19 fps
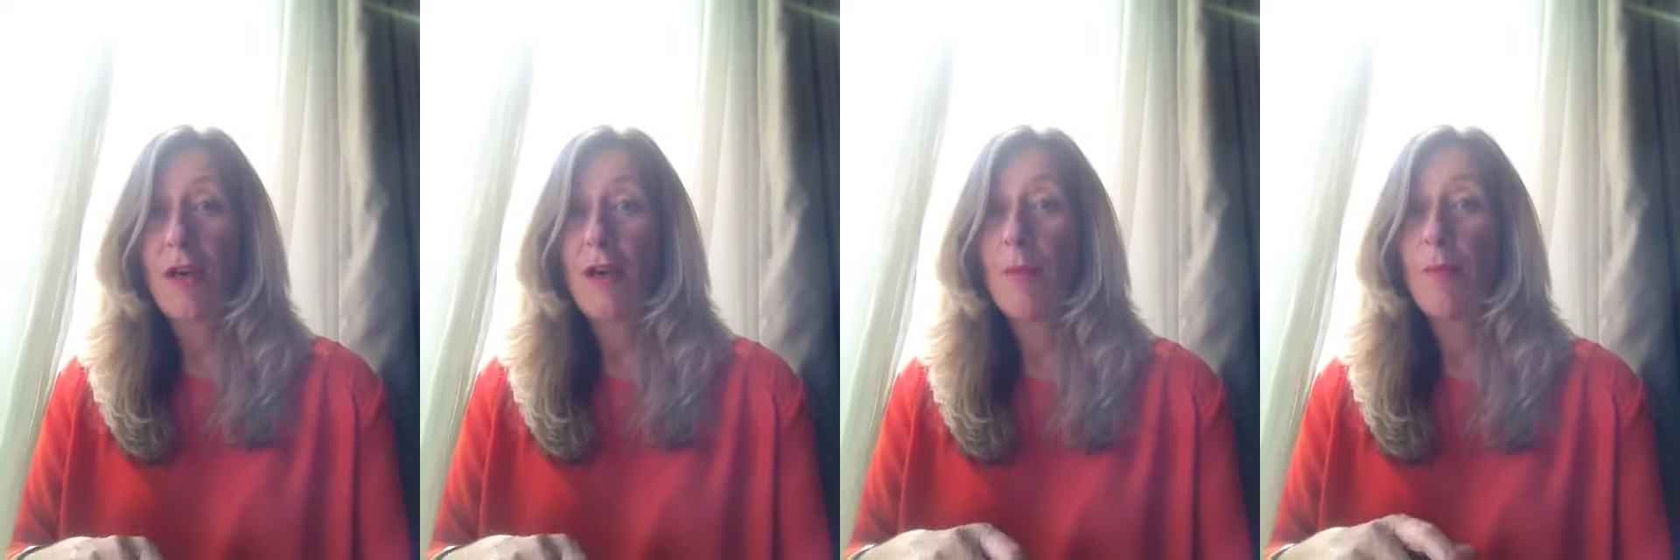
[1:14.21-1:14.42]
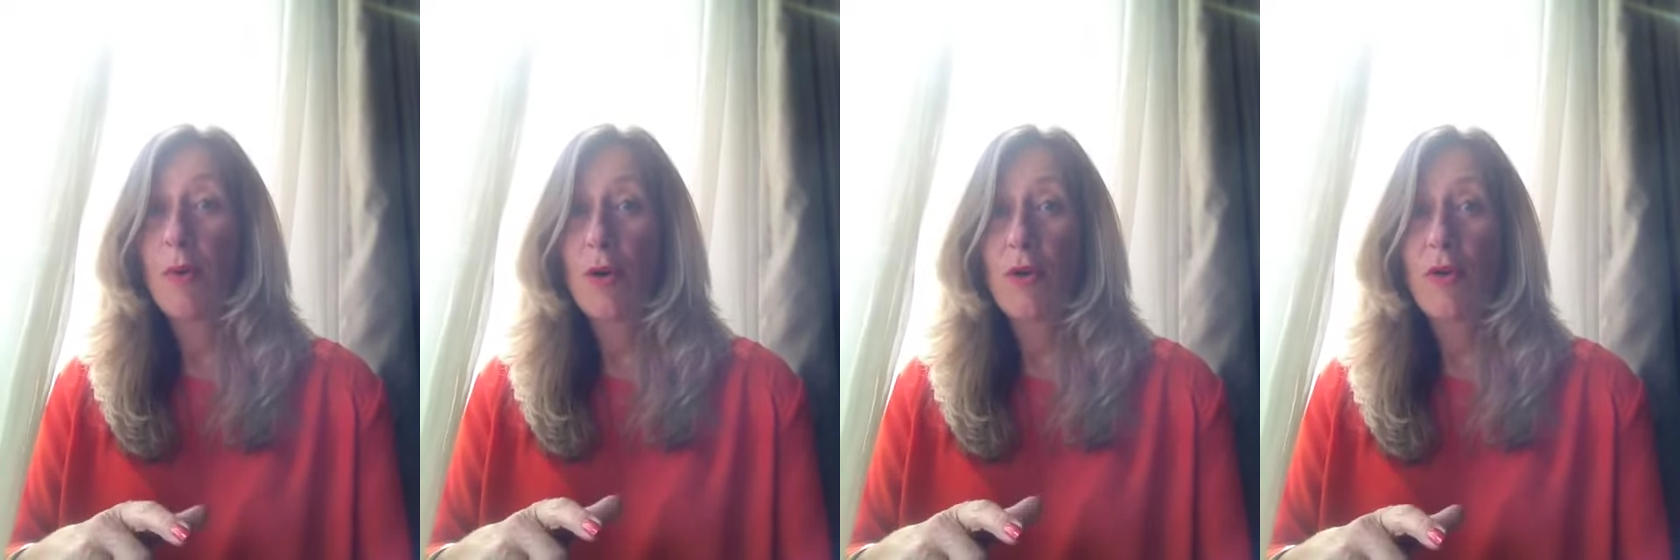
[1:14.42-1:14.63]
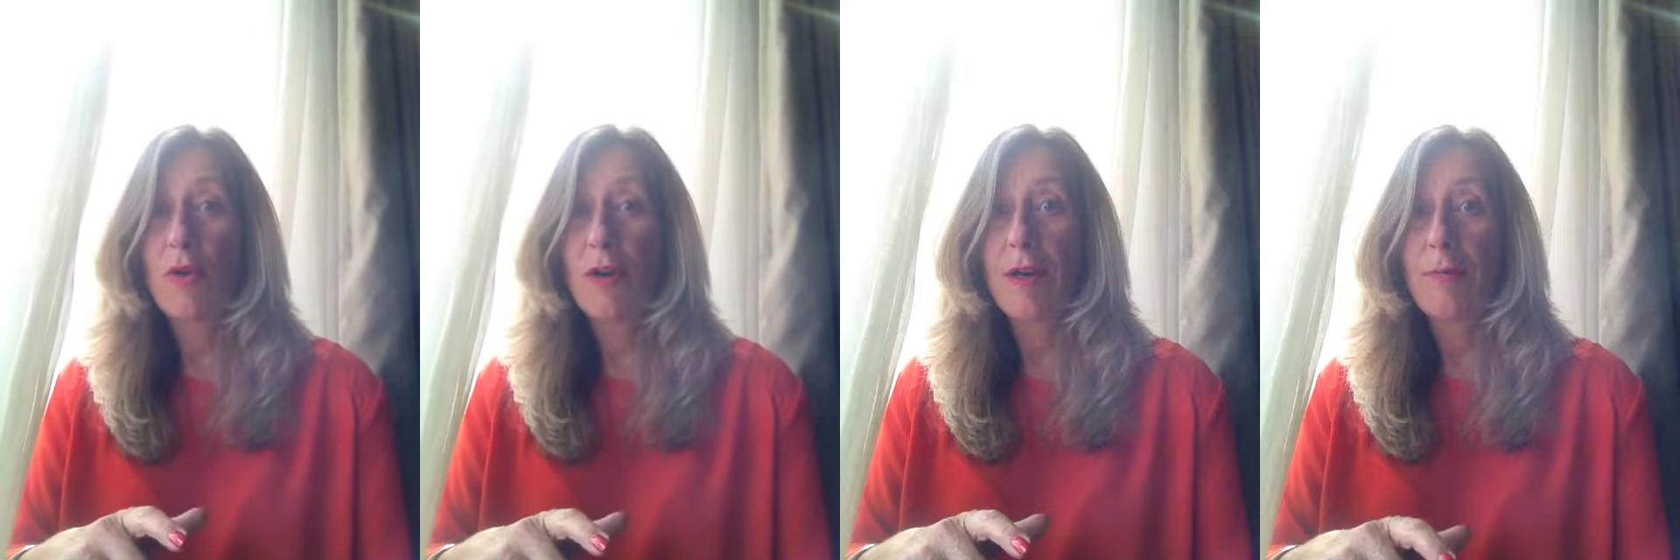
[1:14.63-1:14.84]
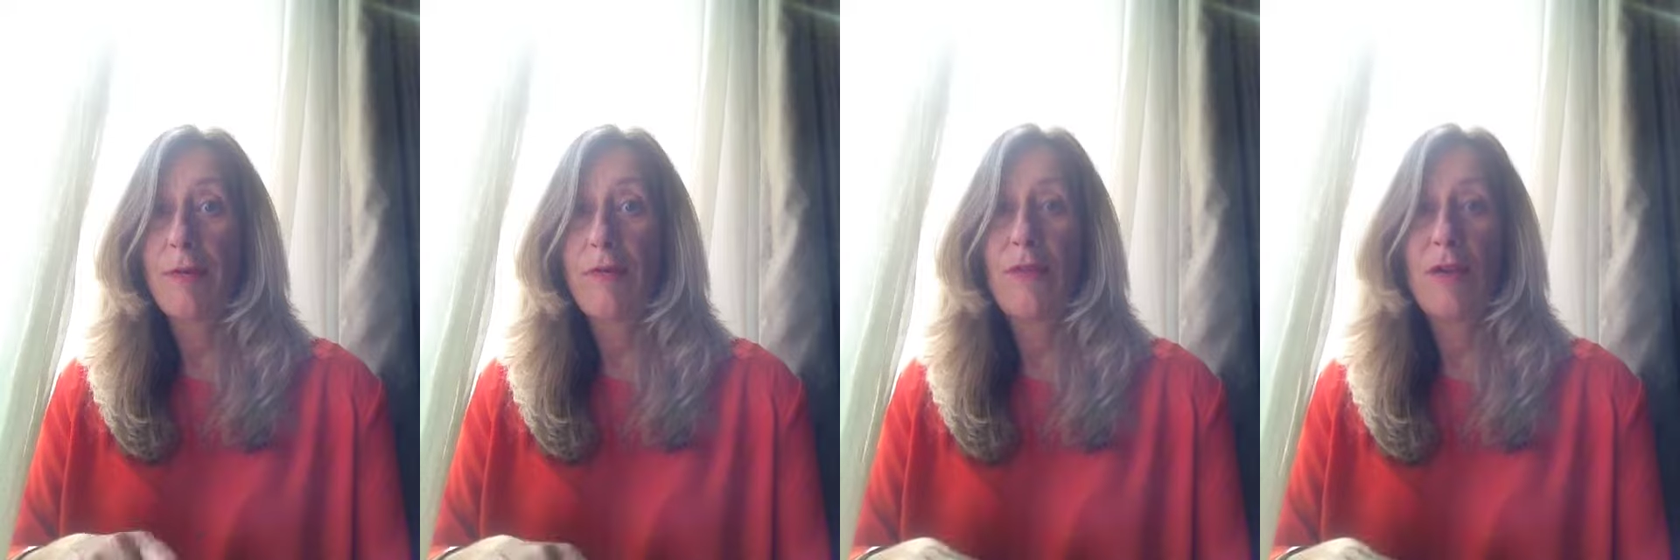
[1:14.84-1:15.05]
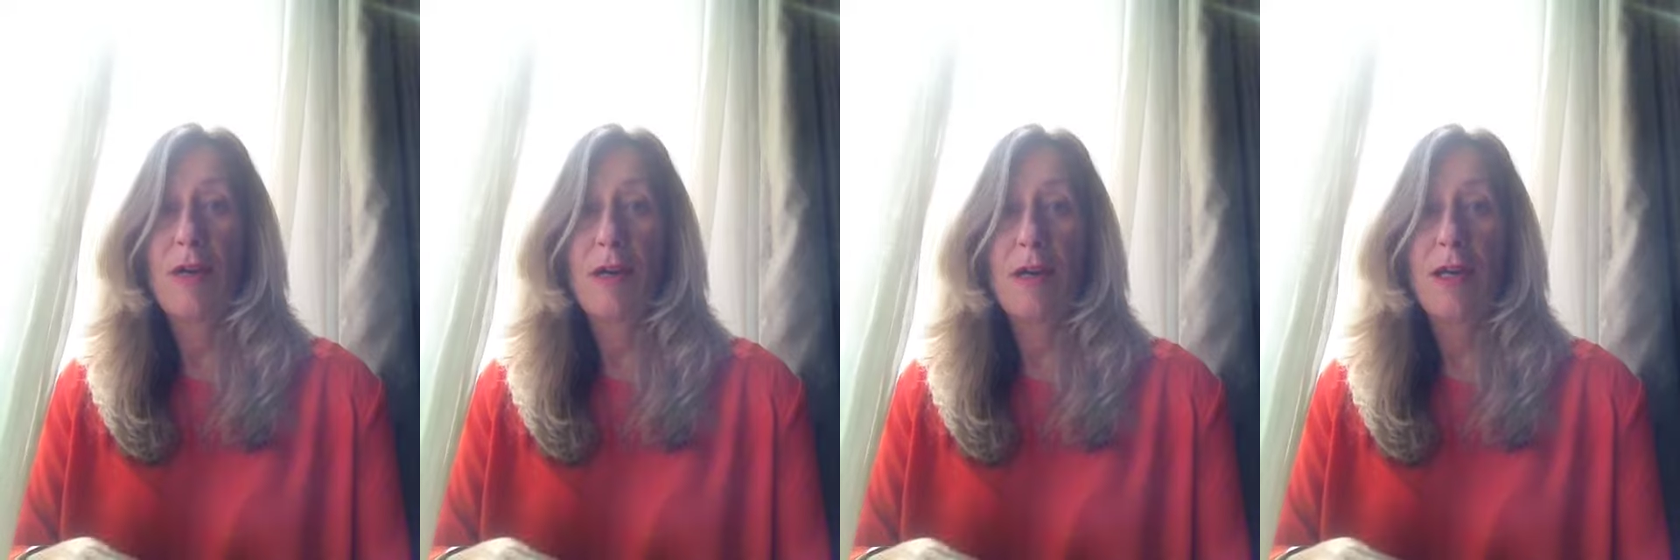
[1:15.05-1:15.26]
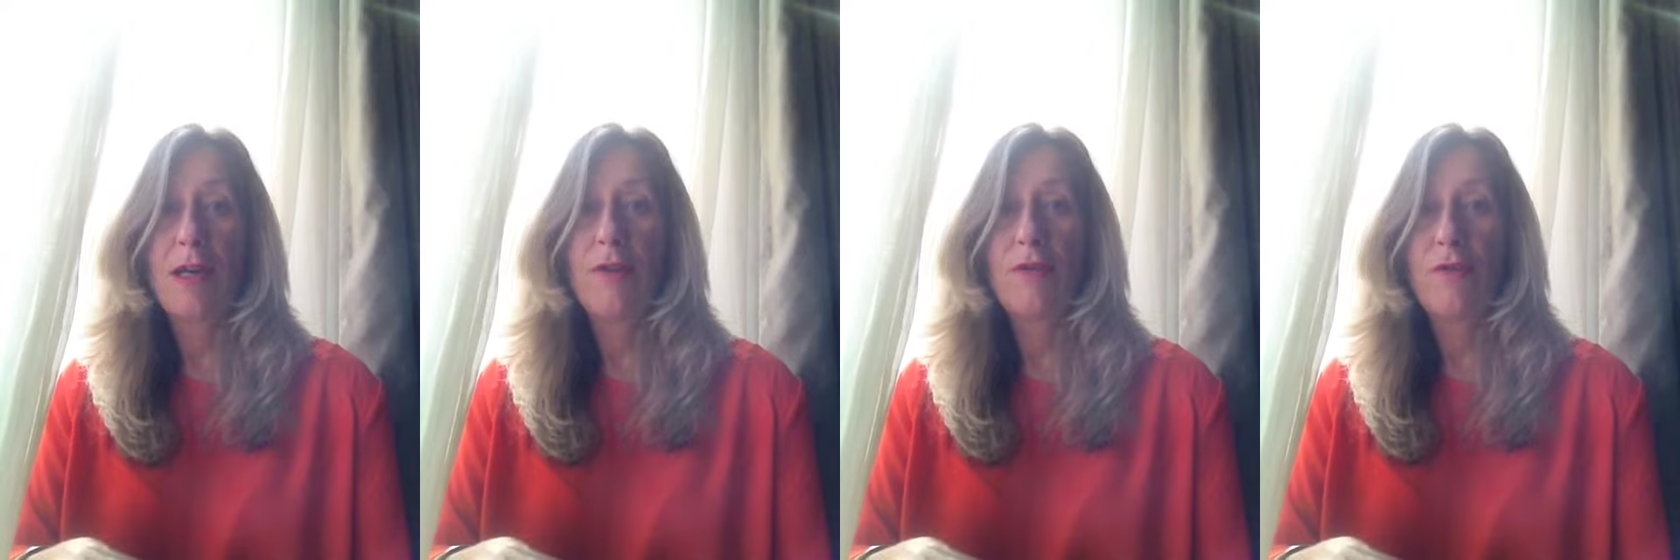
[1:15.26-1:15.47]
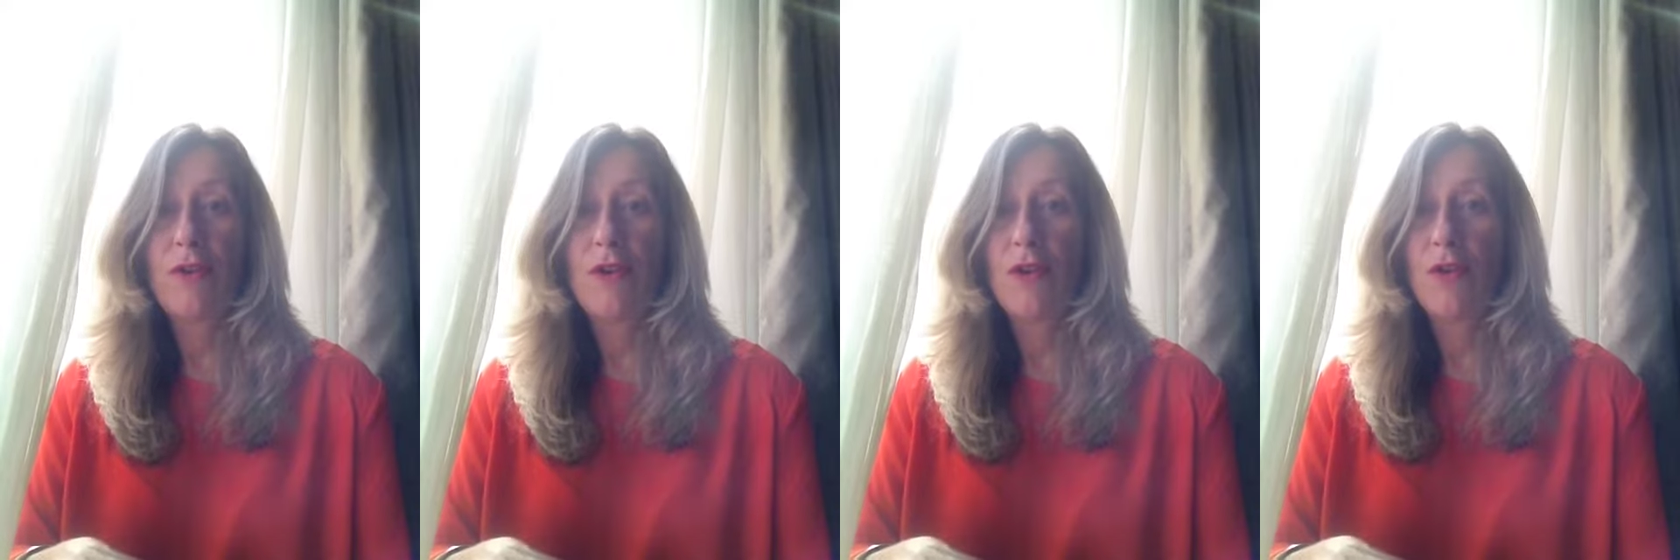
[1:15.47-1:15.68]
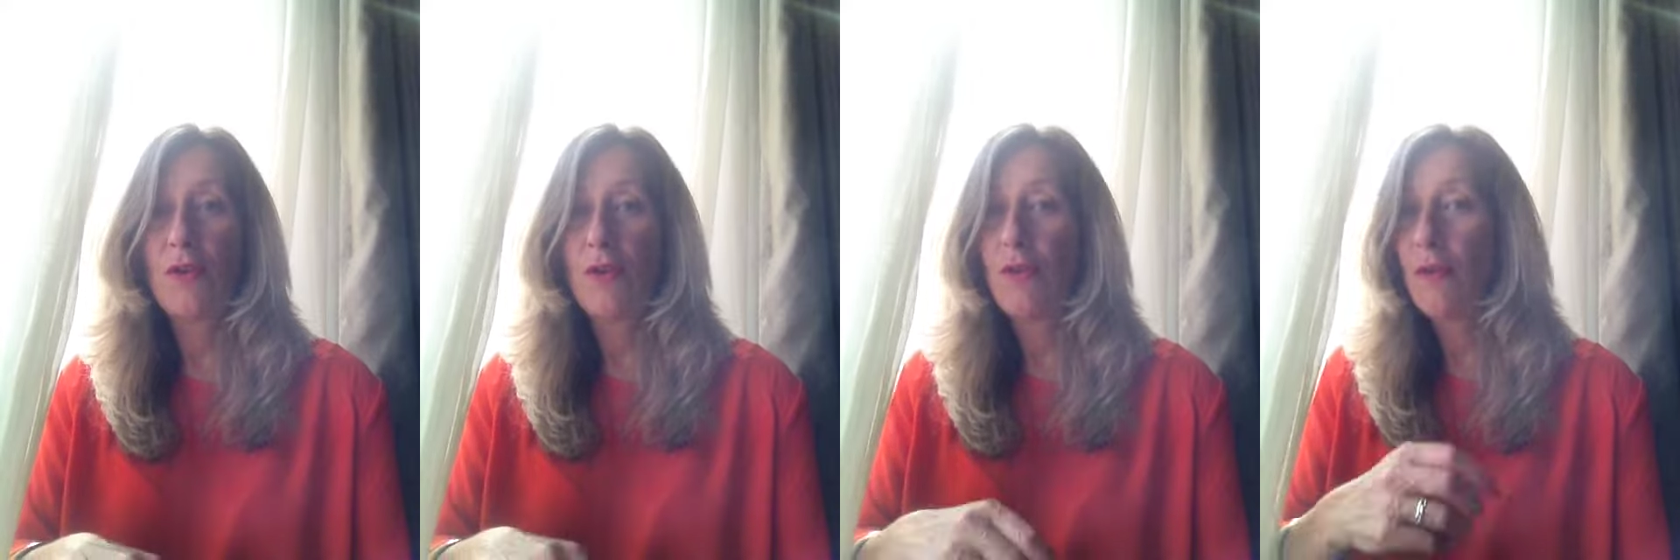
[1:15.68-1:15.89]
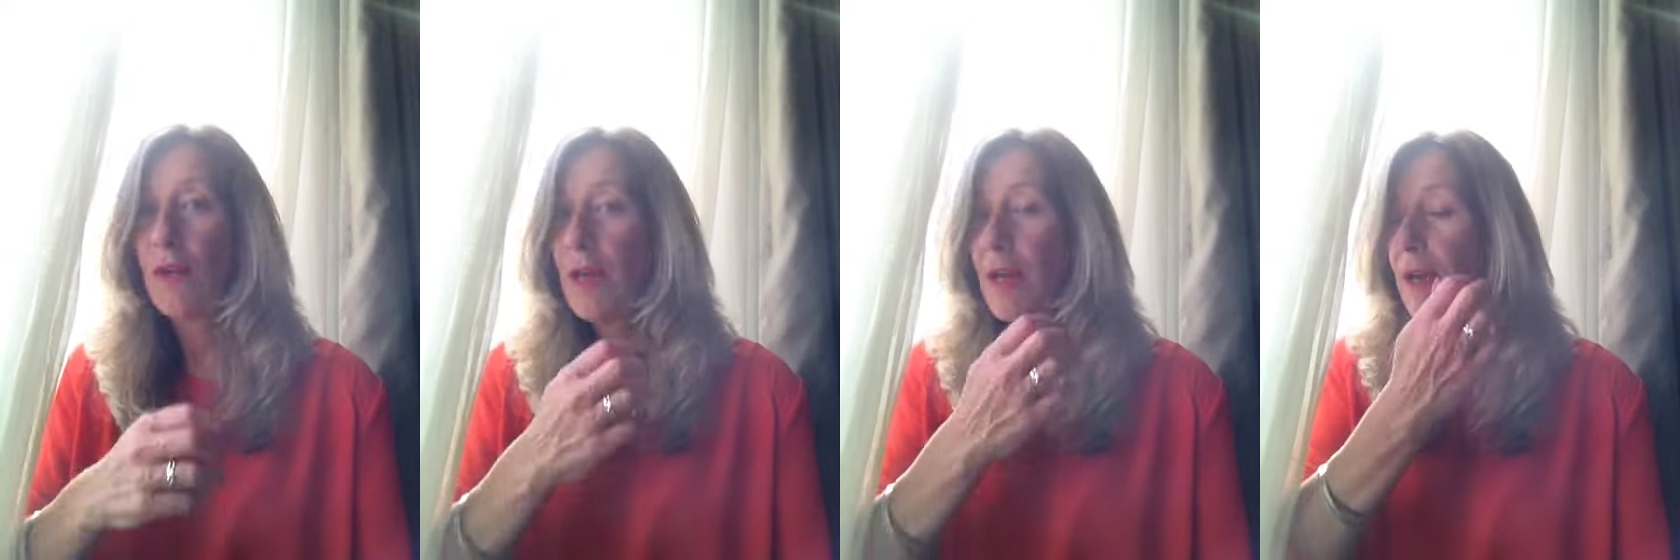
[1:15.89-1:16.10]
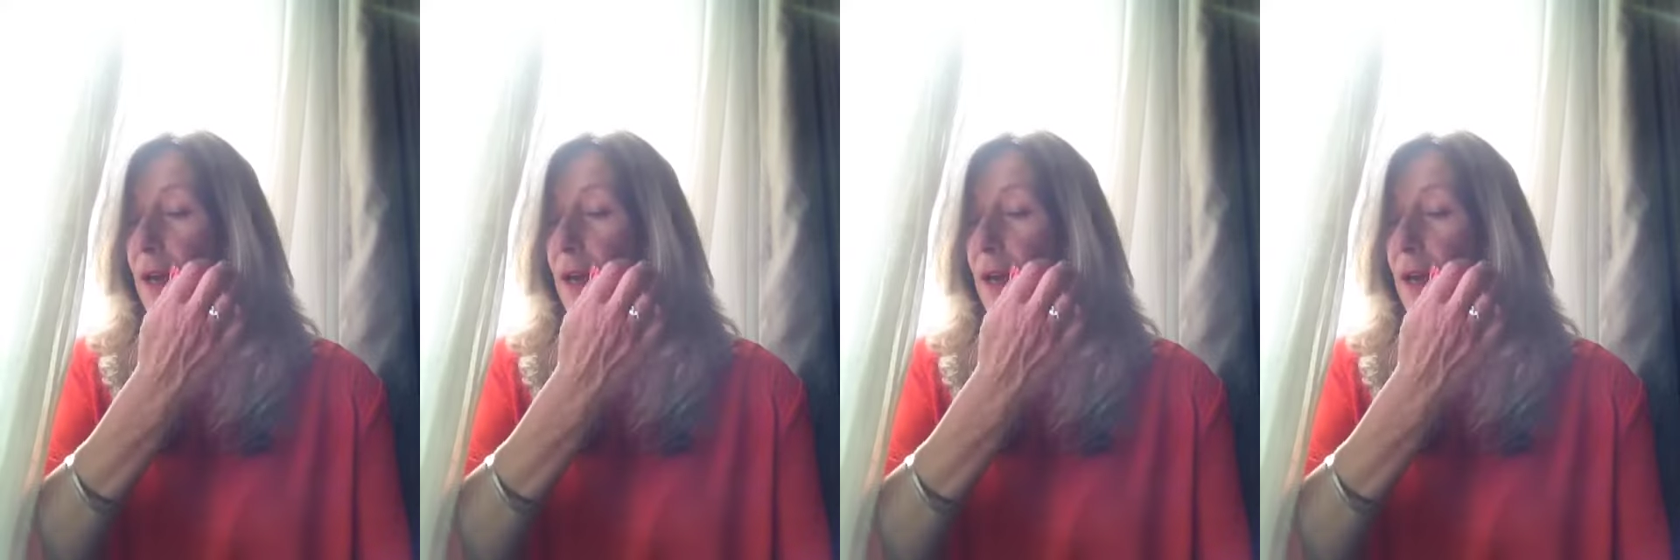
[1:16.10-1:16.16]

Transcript: a program if you like, for you.